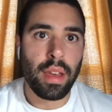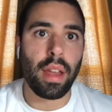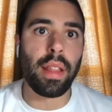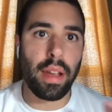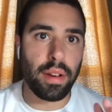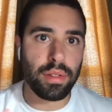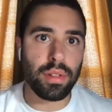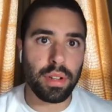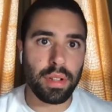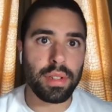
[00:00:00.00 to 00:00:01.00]
And now you're
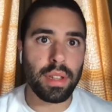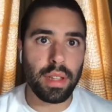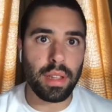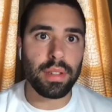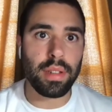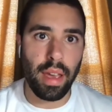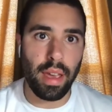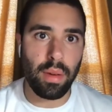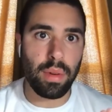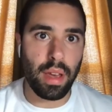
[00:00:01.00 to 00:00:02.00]
starting to see this,
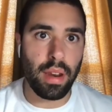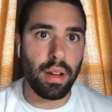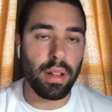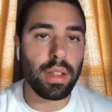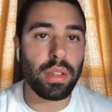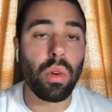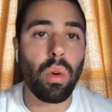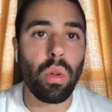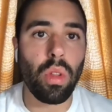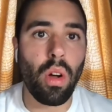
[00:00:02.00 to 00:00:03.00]
hey, we got to at least
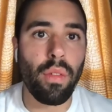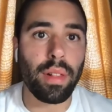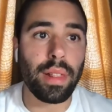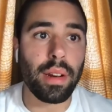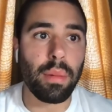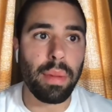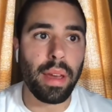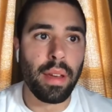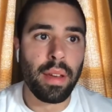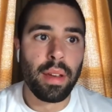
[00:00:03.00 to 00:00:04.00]
hold off a little bit.